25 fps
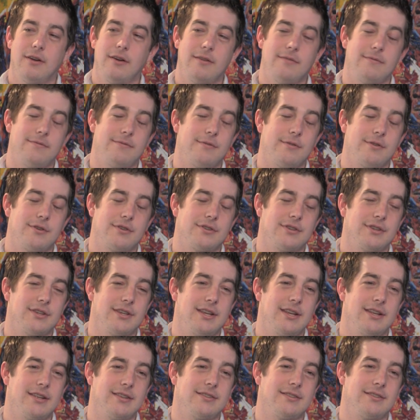
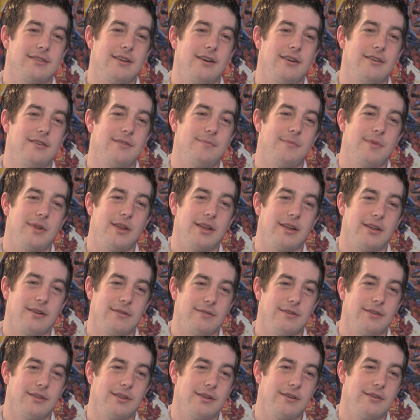Unfortunately, it's hard to make a
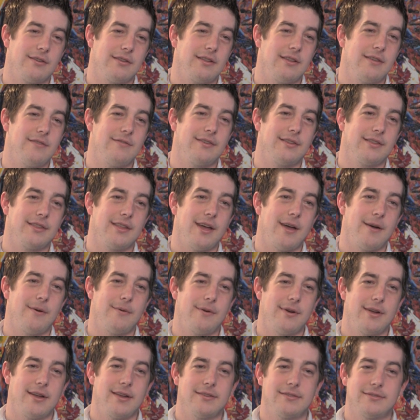really good living that
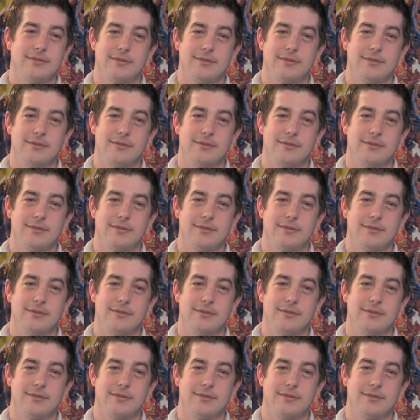way.